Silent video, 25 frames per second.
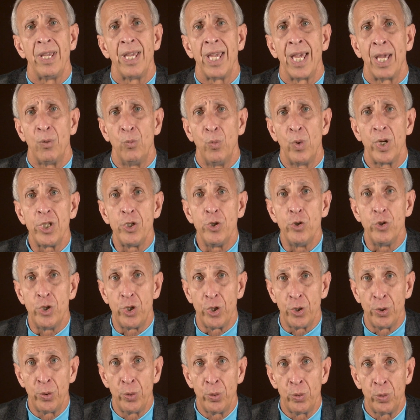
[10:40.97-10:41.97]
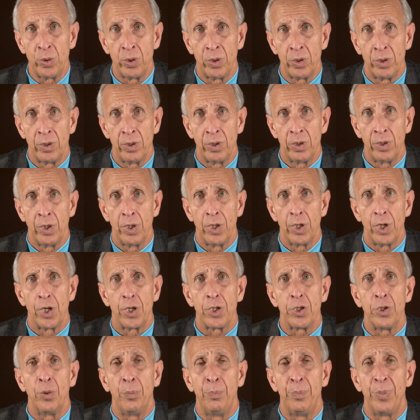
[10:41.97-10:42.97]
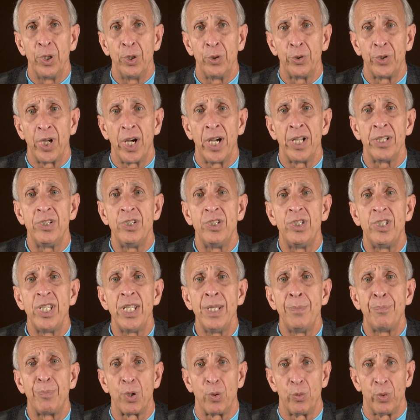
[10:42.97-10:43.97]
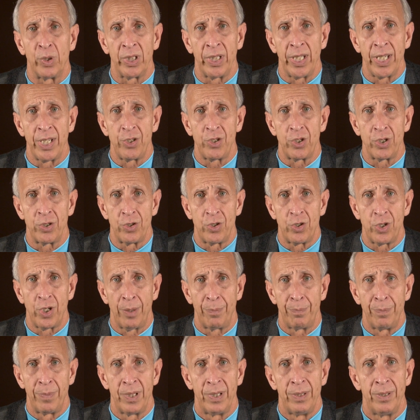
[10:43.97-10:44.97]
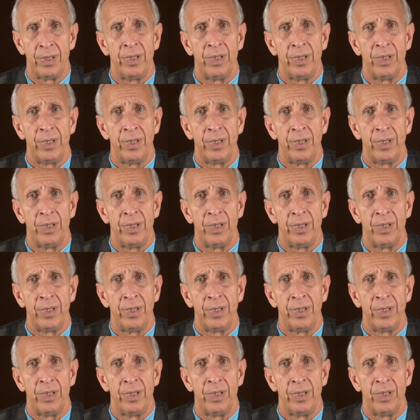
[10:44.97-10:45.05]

And when you do, you'll build a deeper relationship.